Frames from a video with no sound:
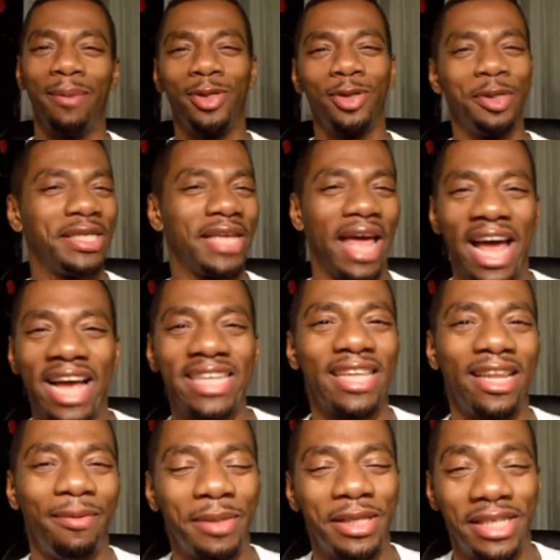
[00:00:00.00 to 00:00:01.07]
but I'm sure he's an
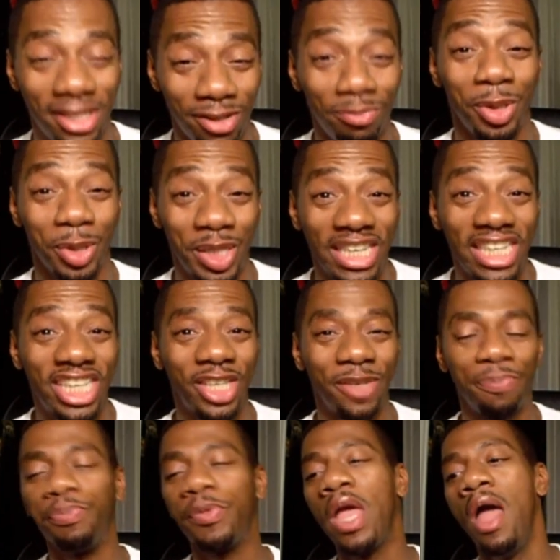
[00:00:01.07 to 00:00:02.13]
excellent
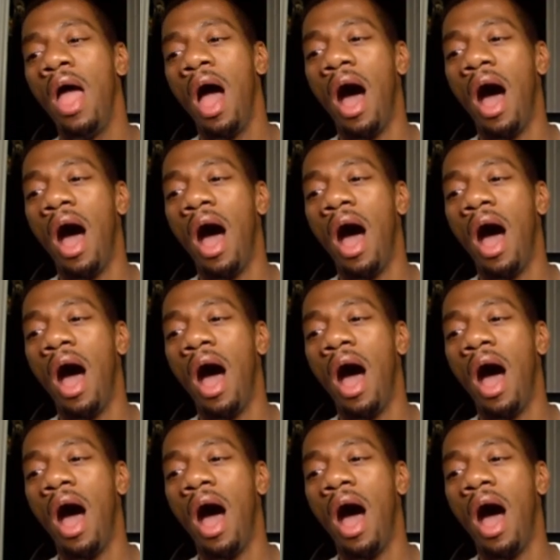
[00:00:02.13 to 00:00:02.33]
musician.